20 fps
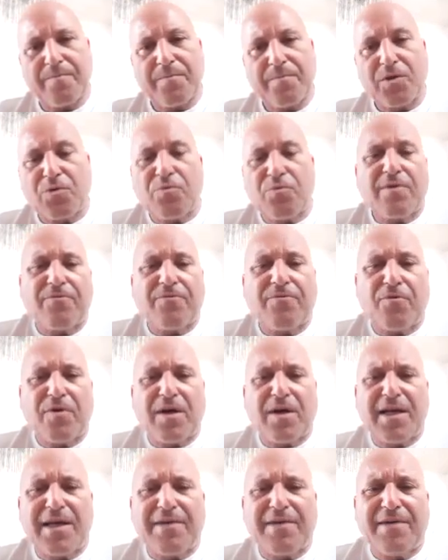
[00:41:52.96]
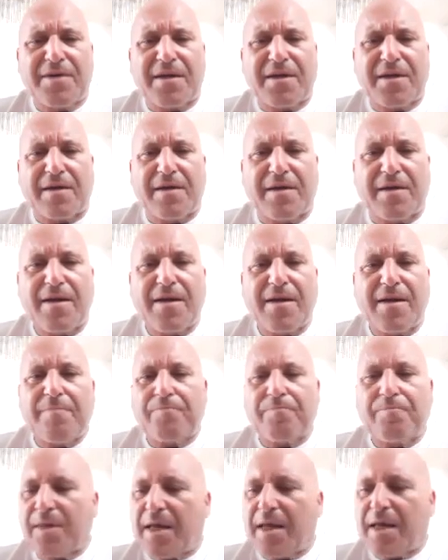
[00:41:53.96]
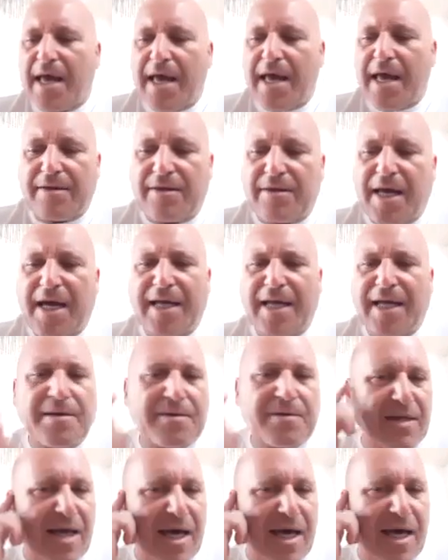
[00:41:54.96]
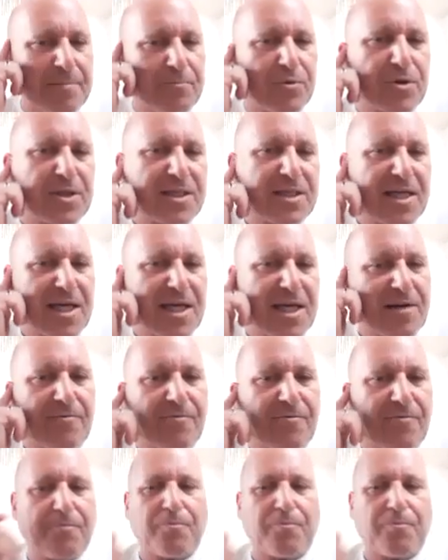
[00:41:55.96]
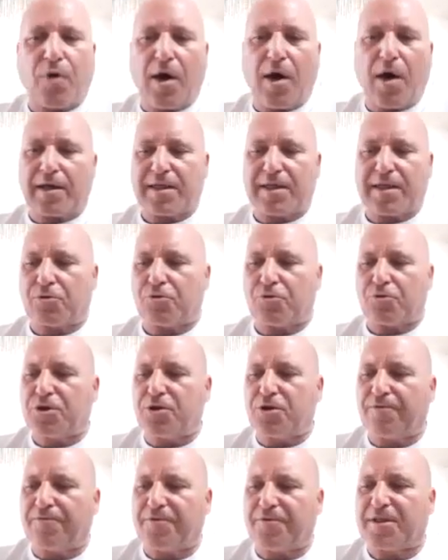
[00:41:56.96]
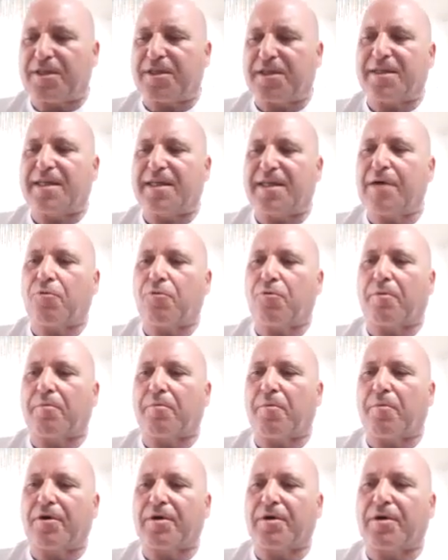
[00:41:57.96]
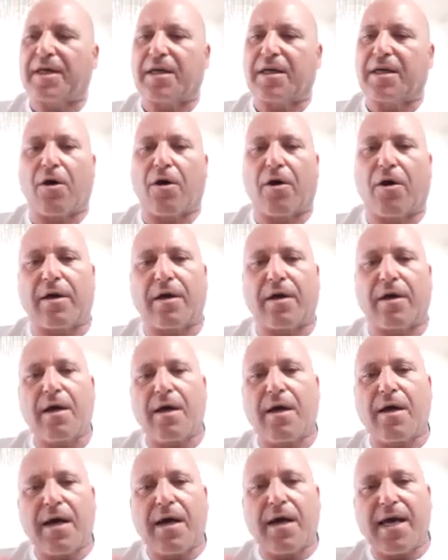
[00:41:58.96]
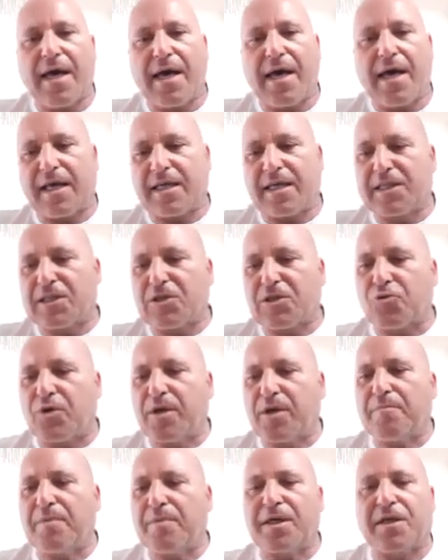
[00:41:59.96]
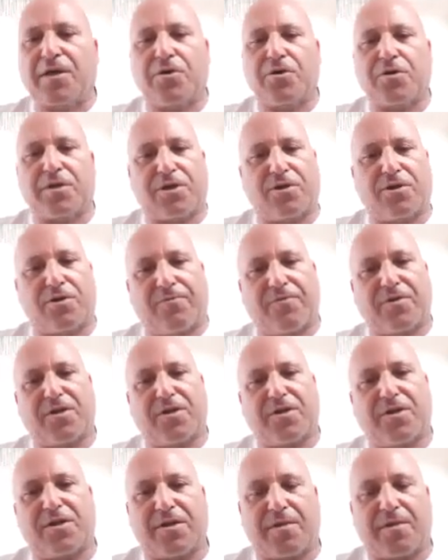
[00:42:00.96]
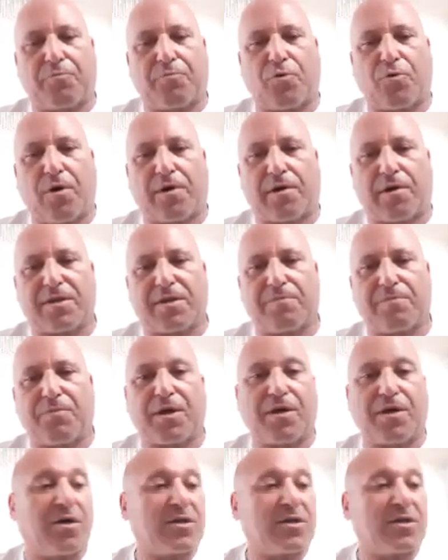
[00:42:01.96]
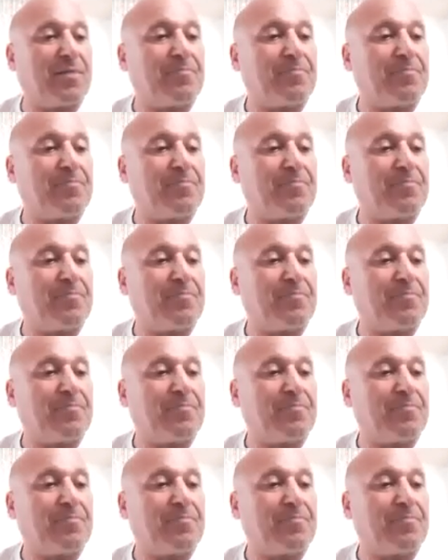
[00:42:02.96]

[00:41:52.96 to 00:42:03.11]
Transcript: Do it for a living. 99% of products or services in network marketing are extremely good services and products because